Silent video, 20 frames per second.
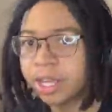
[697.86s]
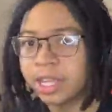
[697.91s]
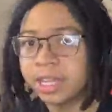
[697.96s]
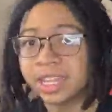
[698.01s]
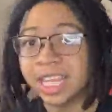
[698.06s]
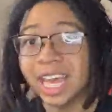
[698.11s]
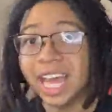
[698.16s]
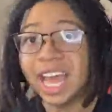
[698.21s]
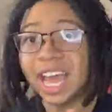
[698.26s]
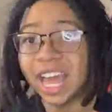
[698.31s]

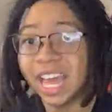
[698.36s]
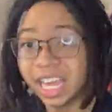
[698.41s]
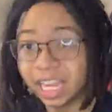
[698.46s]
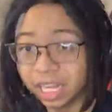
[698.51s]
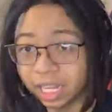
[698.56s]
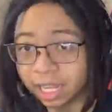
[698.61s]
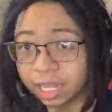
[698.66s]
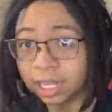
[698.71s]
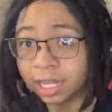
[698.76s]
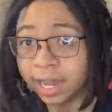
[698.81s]
the
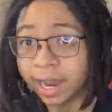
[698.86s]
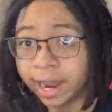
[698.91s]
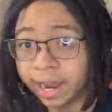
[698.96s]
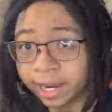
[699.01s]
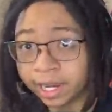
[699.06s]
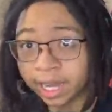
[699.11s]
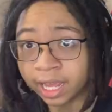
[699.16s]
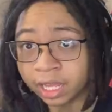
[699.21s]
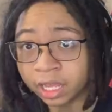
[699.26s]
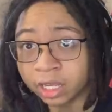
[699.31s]
hell out
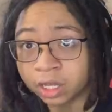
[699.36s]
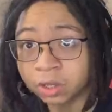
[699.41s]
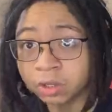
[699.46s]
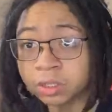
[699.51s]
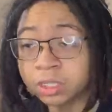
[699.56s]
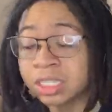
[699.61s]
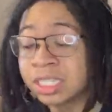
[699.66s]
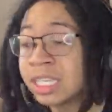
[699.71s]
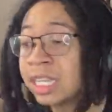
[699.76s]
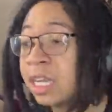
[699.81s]
of
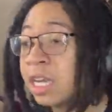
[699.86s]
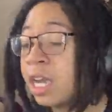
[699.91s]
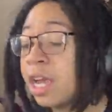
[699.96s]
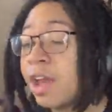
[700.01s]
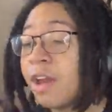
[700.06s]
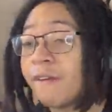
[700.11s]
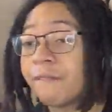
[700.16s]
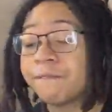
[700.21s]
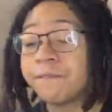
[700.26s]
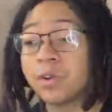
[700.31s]
angles,
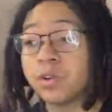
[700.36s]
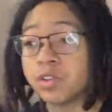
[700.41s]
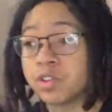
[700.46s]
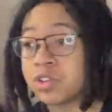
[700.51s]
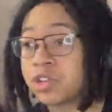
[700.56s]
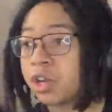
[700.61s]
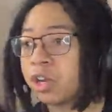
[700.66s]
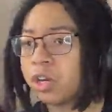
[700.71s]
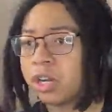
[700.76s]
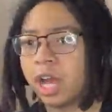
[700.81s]
for
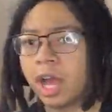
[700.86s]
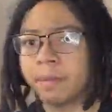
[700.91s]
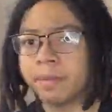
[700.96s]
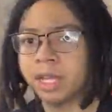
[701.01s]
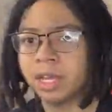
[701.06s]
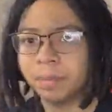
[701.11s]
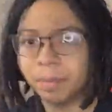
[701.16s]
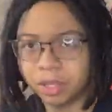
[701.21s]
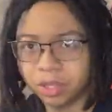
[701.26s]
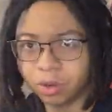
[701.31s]
sure. I'm
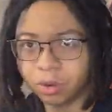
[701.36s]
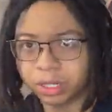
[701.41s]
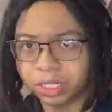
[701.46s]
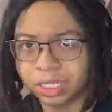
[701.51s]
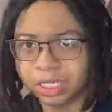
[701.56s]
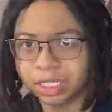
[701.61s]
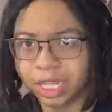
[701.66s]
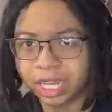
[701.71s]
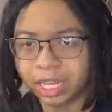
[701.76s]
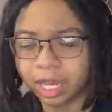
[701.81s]
talking about you want to
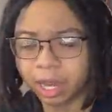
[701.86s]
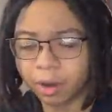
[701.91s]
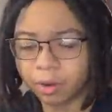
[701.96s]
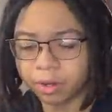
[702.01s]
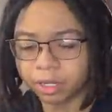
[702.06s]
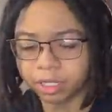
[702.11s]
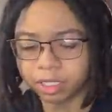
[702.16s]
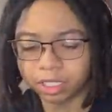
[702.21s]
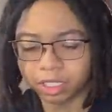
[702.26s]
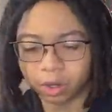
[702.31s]
stake out
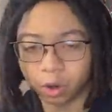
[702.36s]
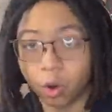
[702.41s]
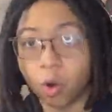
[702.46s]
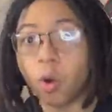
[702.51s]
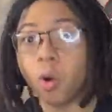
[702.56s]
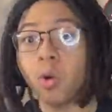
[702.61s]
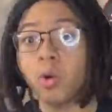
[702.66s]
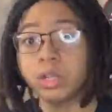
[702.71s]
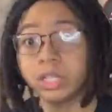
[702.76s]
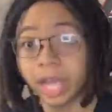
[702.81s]
and just
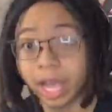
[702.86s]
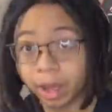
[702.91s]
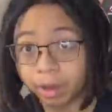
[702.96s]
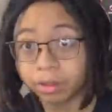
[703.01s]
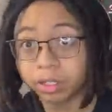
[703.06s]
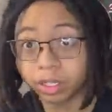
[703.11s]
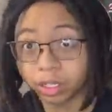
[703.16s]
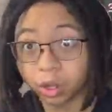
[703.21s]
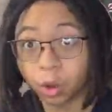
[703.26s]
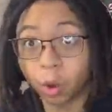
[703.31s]
hold down
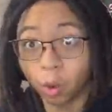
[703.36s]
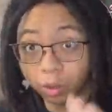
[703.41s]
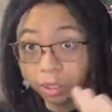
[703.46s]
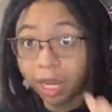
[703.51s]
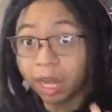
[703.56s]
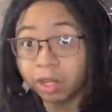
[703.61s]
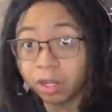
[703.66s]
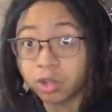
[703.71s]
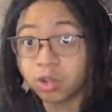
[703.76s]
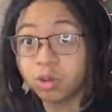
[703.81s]

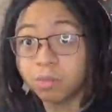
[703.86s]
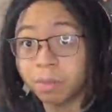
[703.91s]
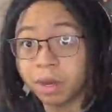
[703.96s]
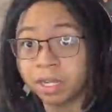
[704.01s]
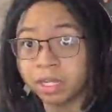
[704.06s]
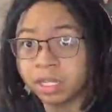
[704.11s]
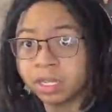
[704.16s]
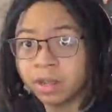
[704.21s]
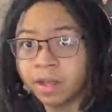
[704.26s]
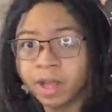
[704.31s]
the shoot
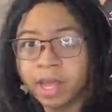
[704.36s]
button